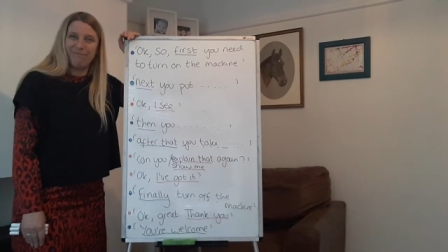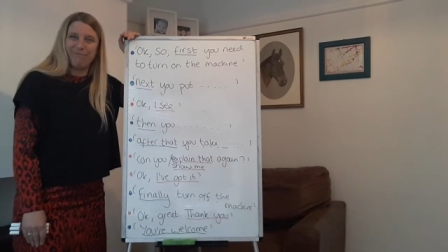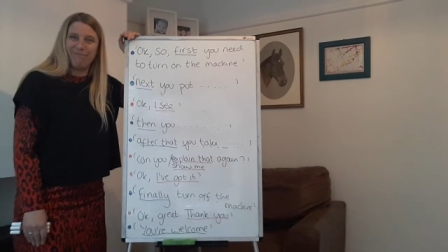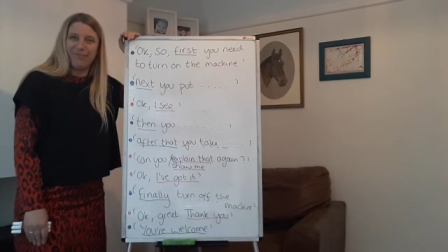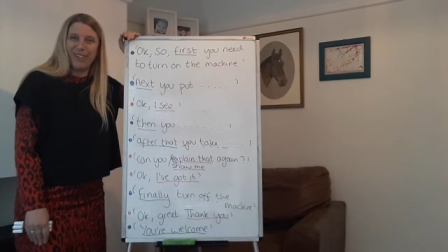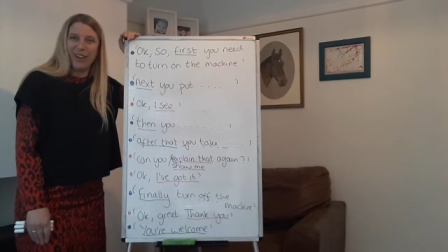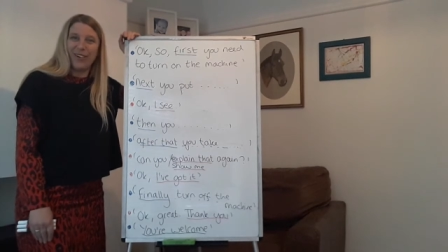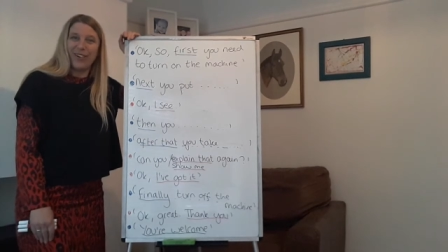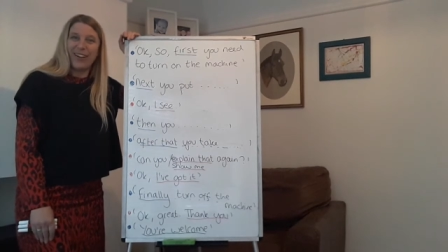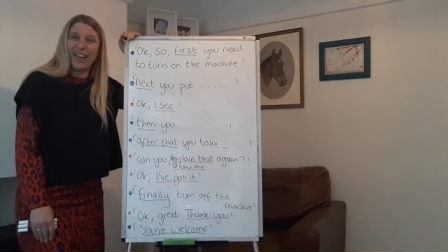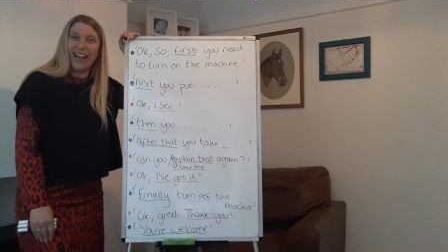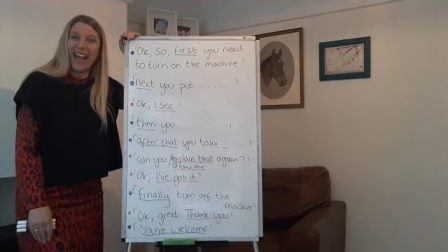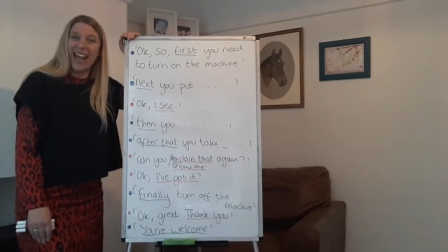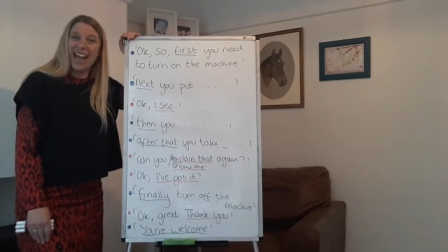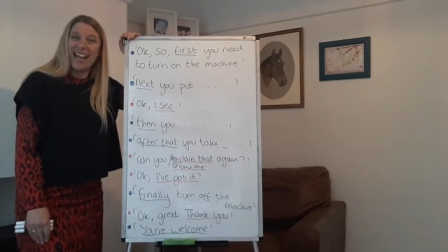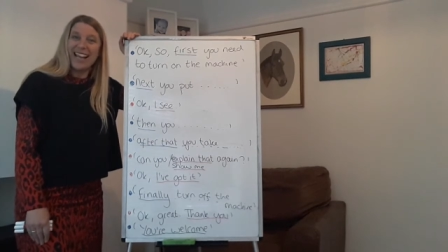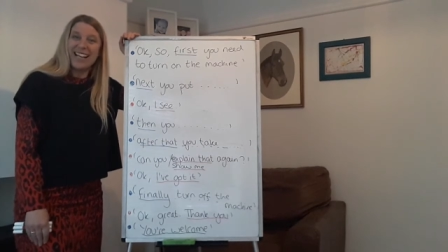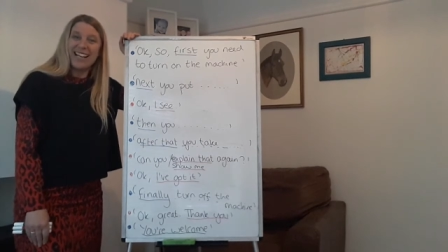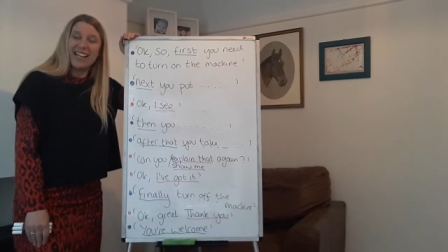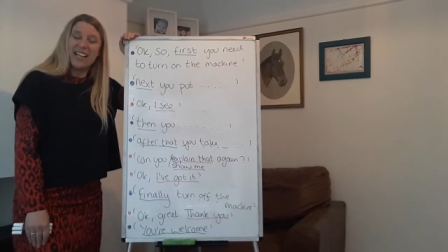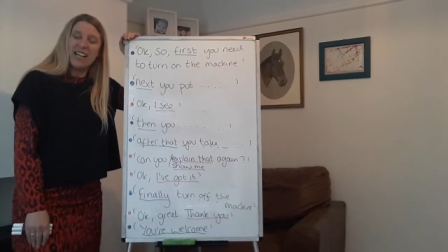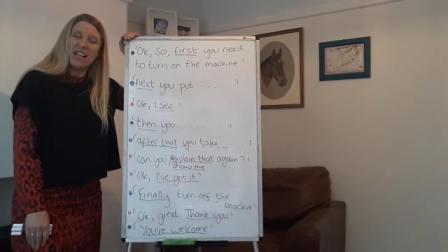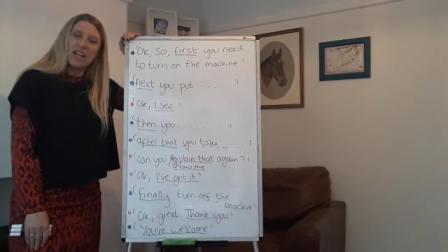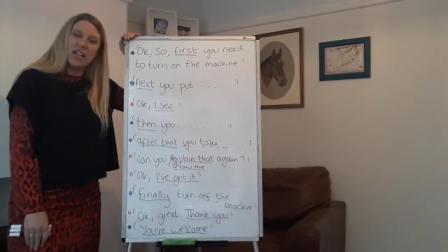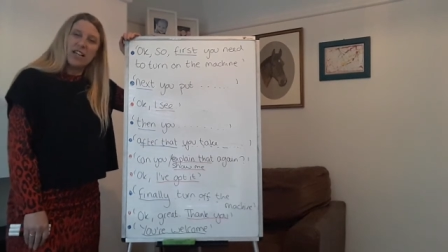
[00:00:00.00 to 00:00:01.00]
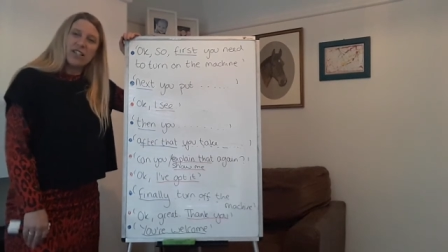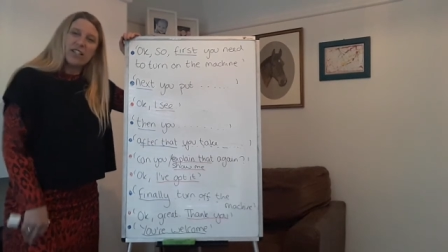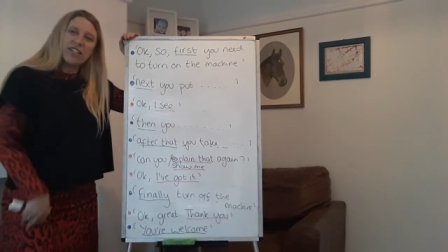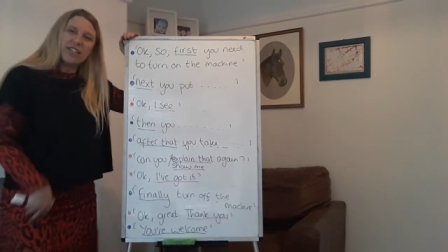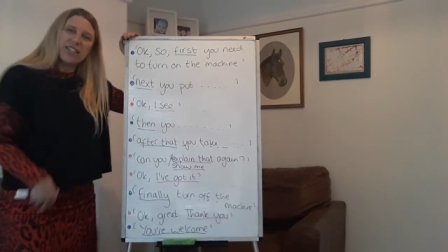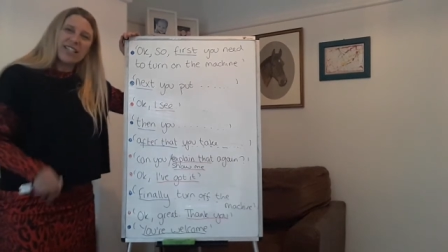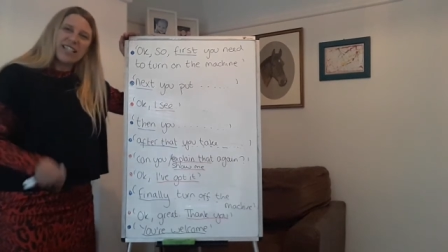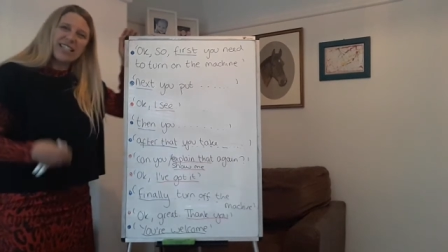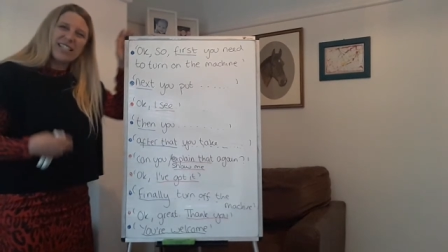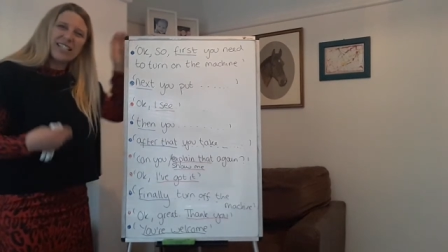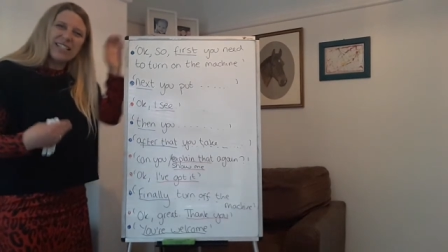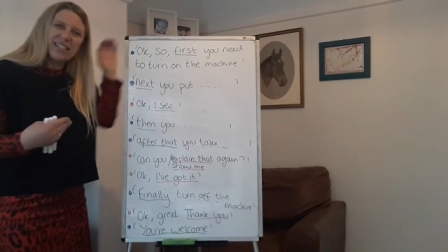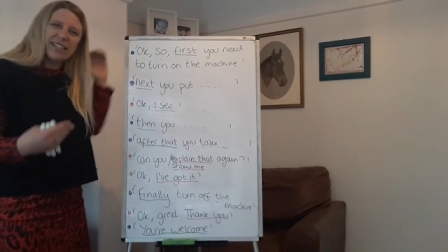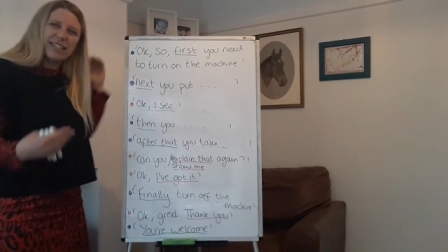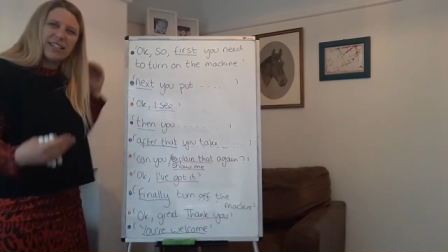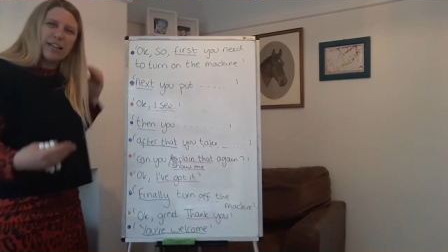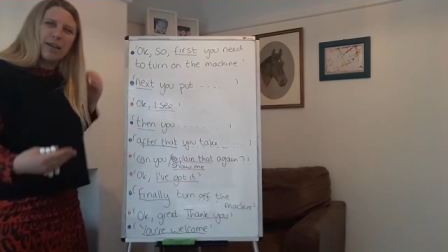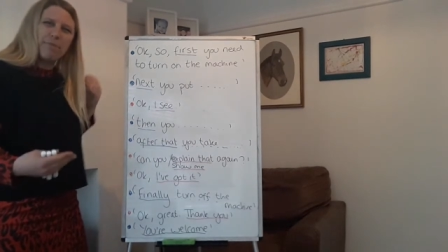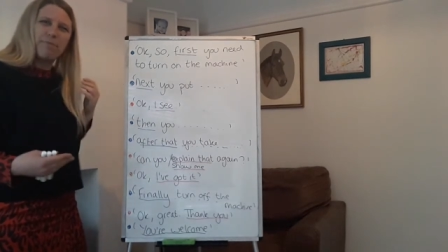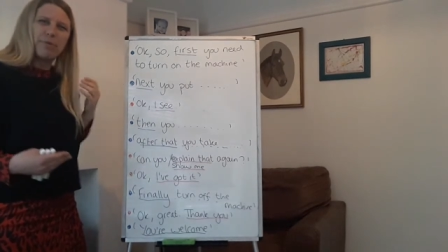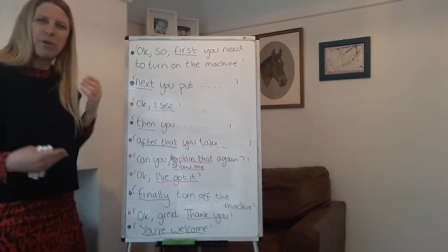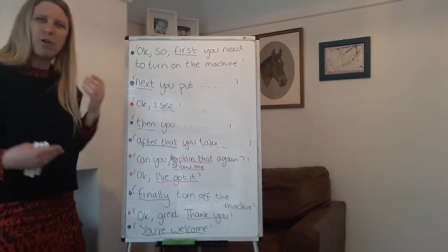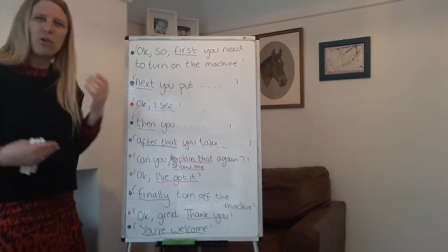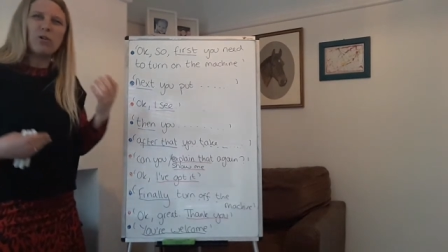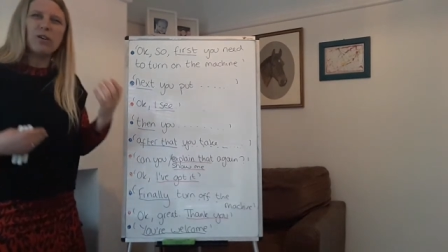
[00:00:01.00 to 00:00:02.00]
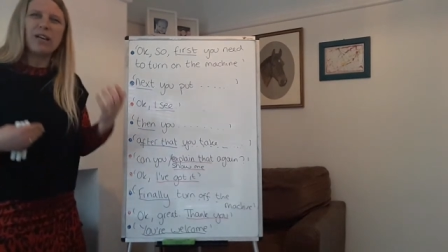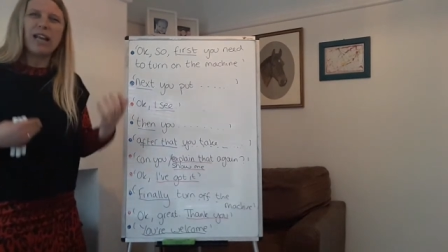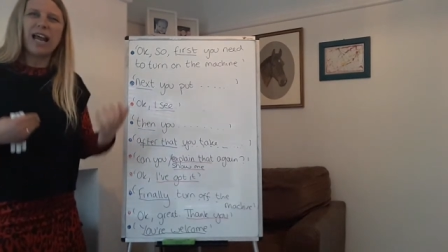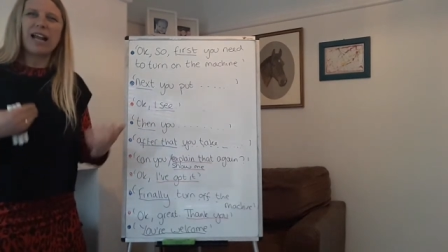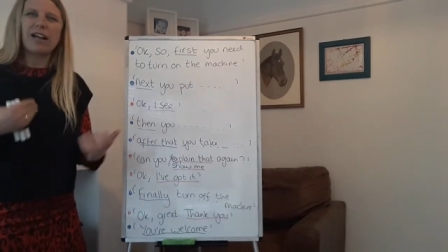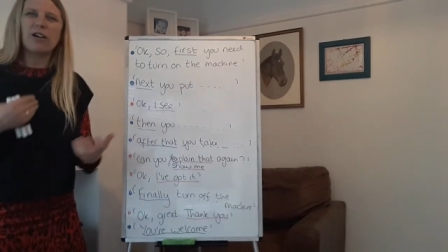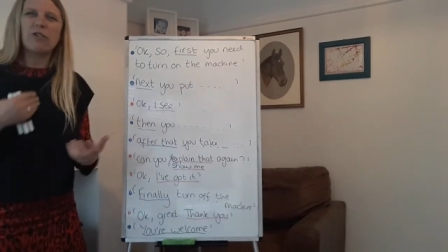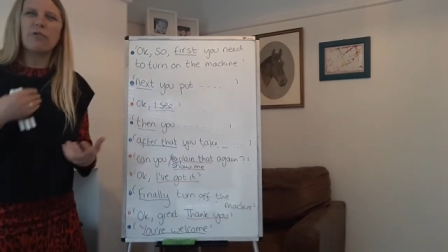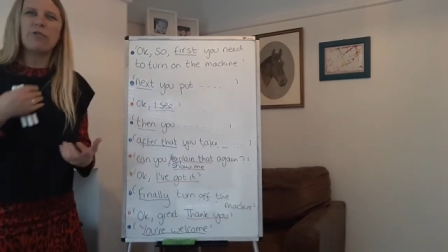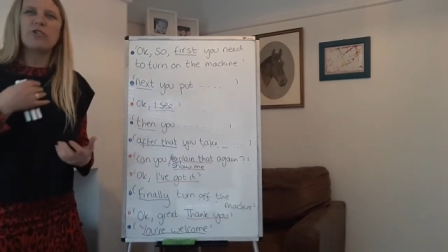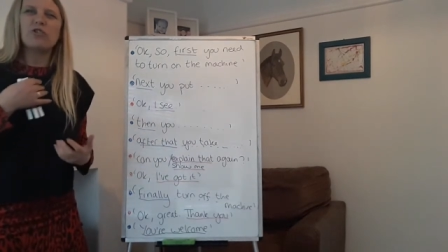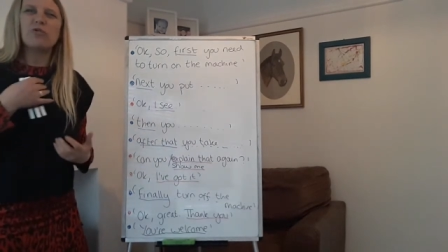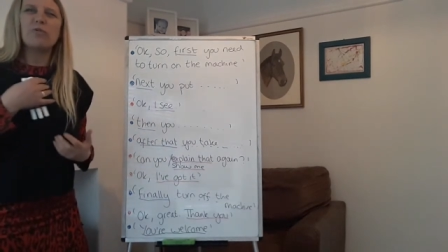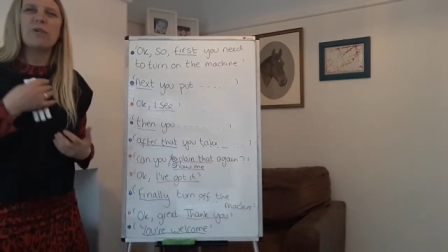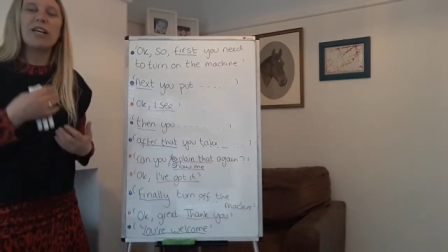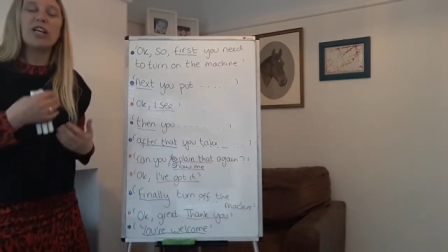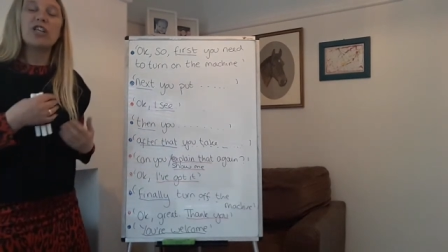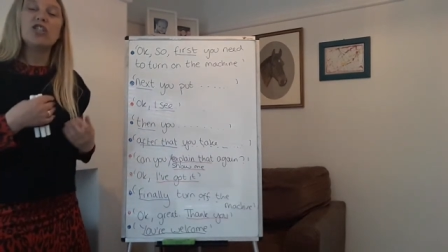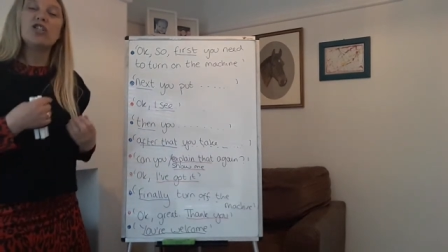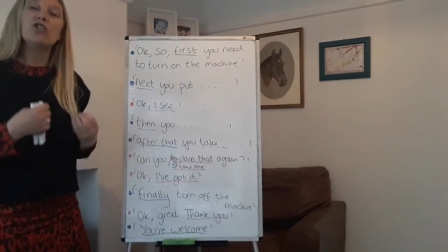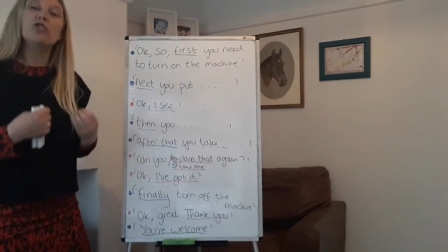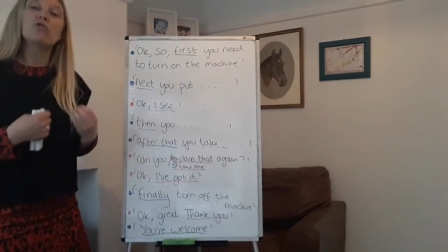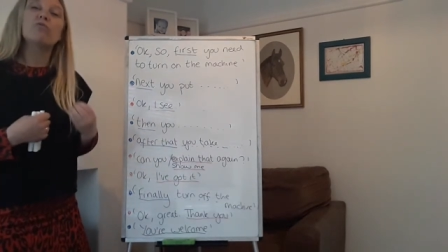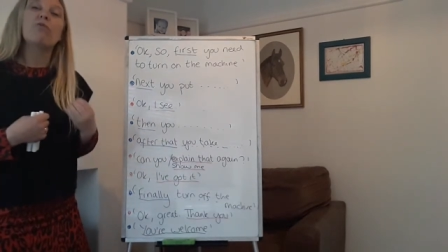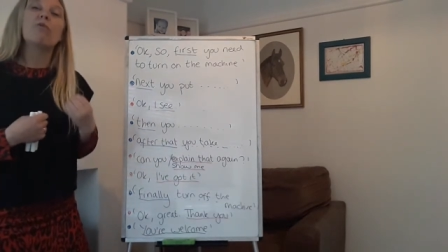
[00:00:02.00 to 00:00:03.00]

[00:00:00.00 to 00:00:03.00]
Okay, so this is typical language we can use